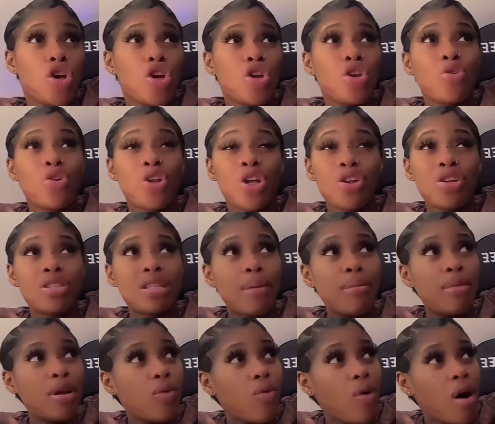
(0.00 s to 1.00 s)
You know, when I
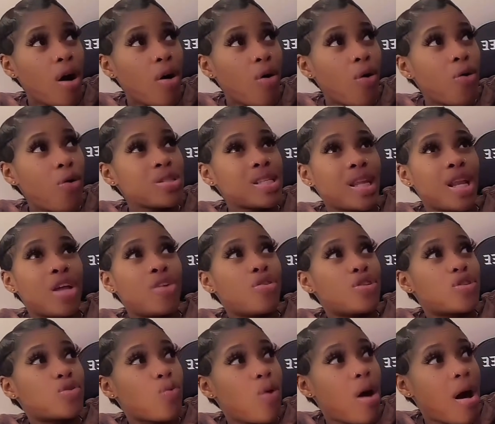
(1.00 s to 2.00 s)
just build one house and I
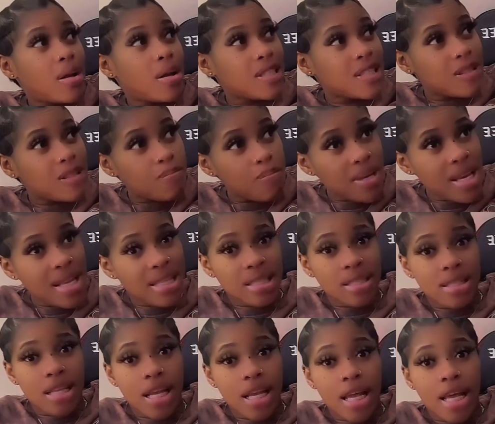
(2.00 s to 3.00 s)
just want
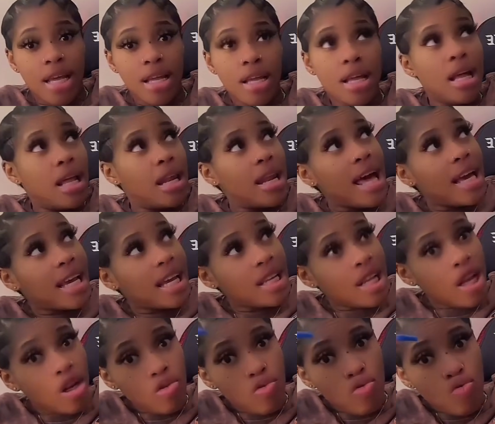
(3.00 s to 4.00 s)
space there, like
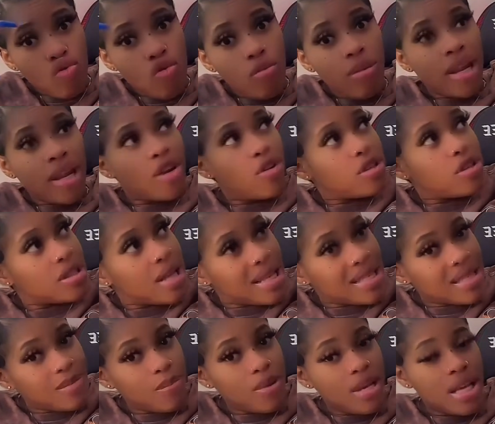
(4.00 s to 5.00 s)
in the room and I just
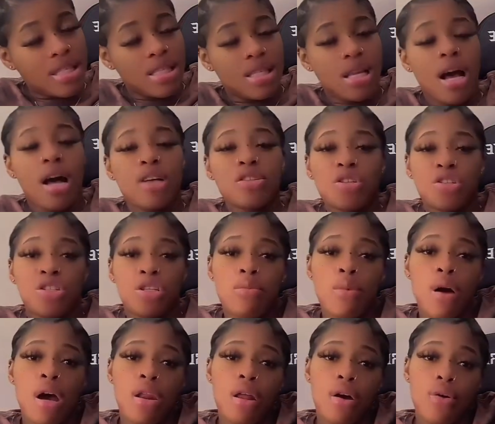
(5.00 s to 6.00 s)
that space here as a
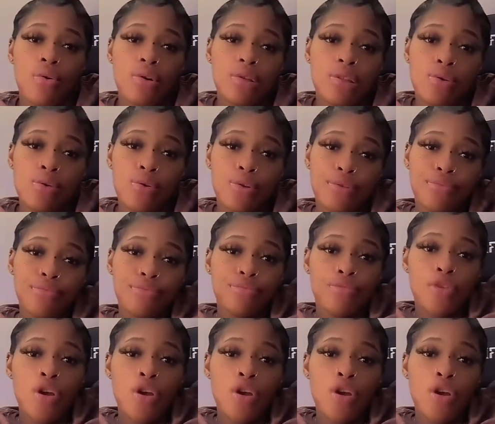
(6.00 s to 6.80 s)
Shibada house look.